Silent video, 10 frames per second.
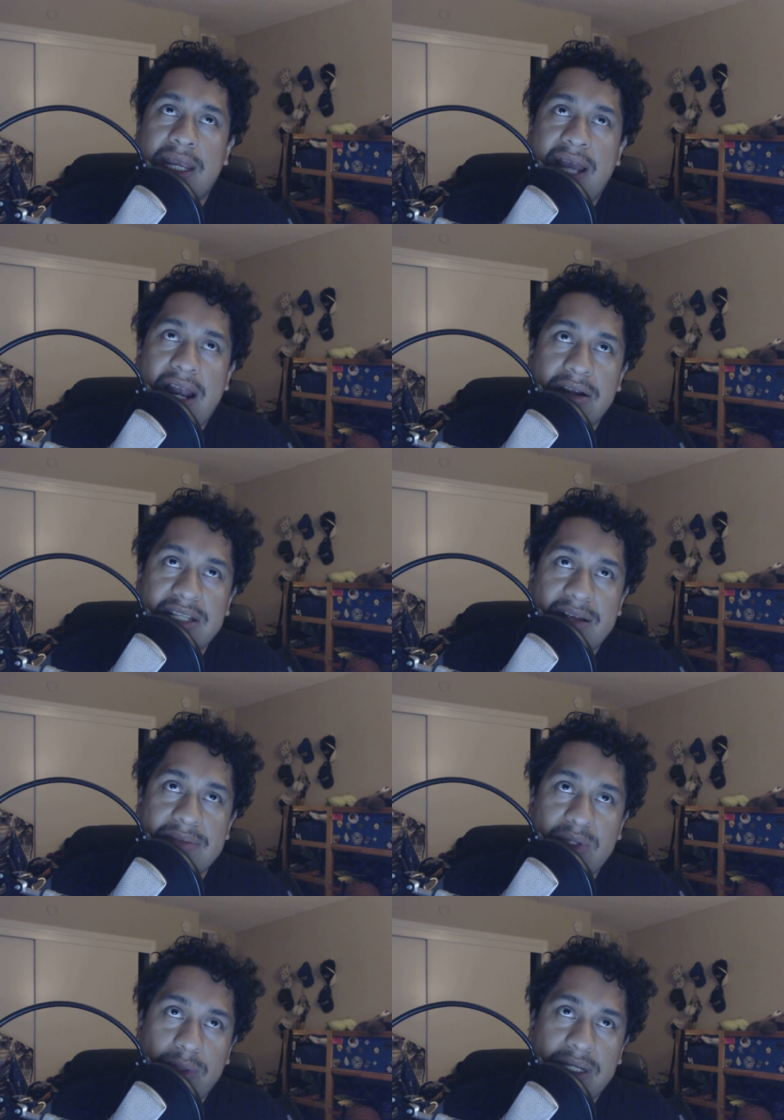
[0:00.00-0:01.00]
he hired
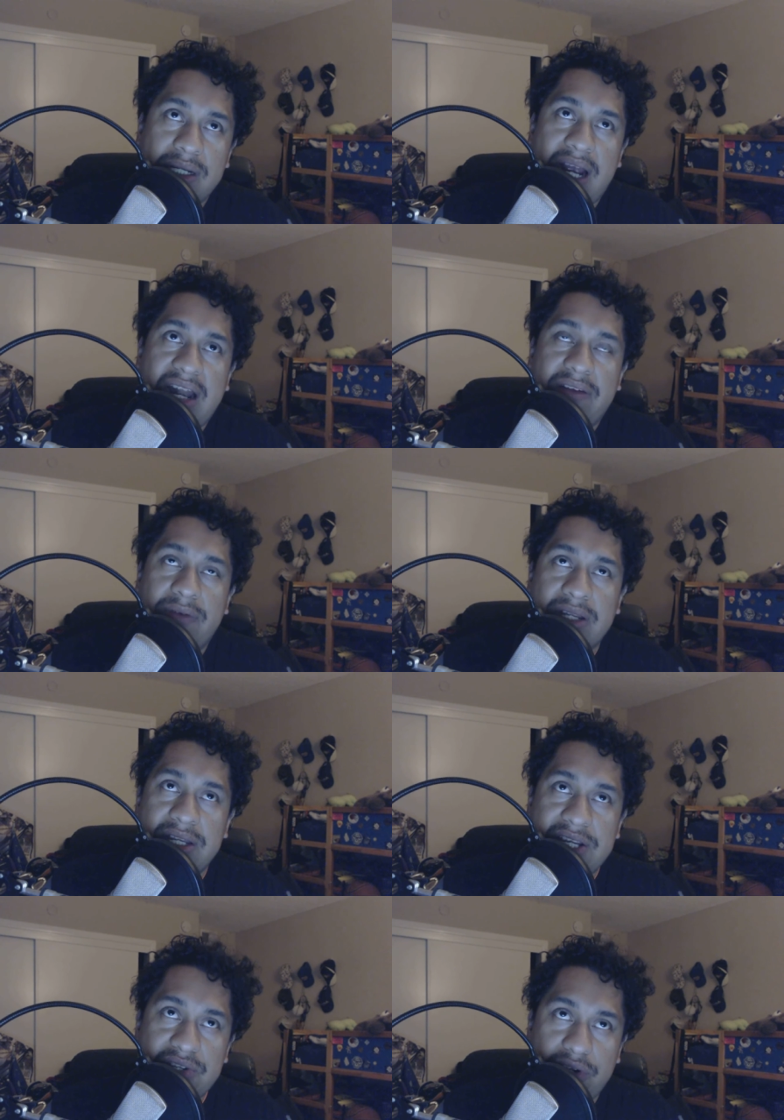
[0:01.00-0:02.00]
Tomsula kind of
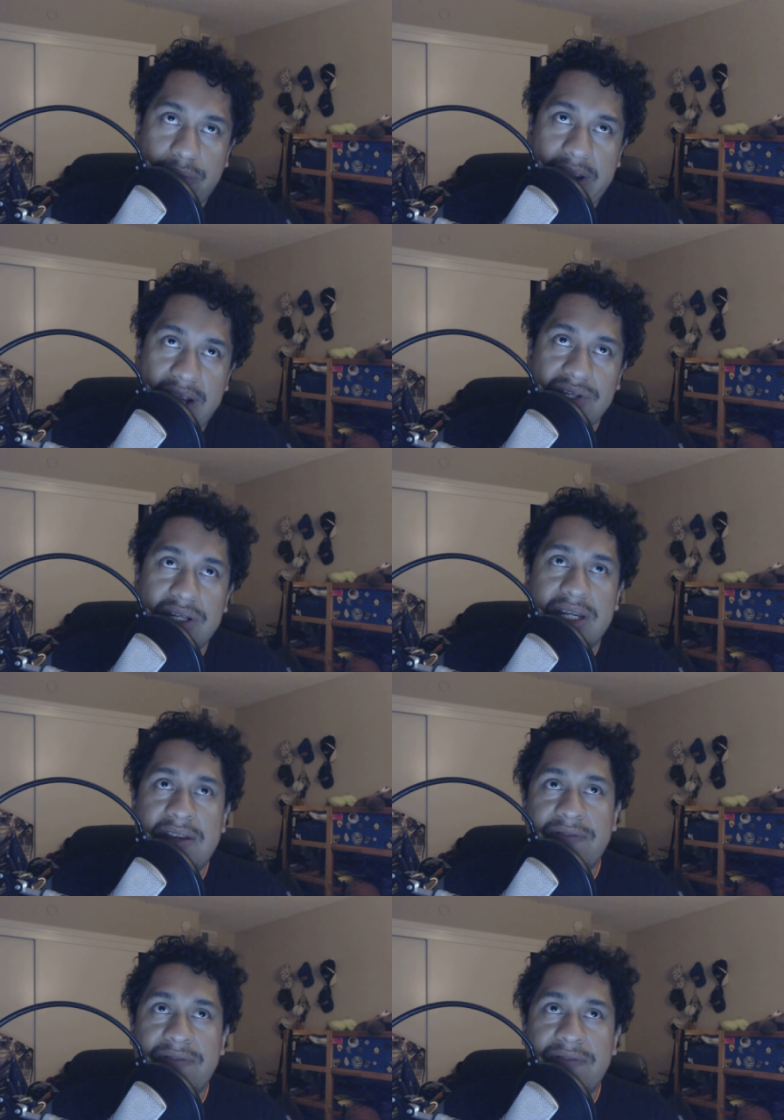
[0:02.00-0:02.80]
in a knee-jerk reaction.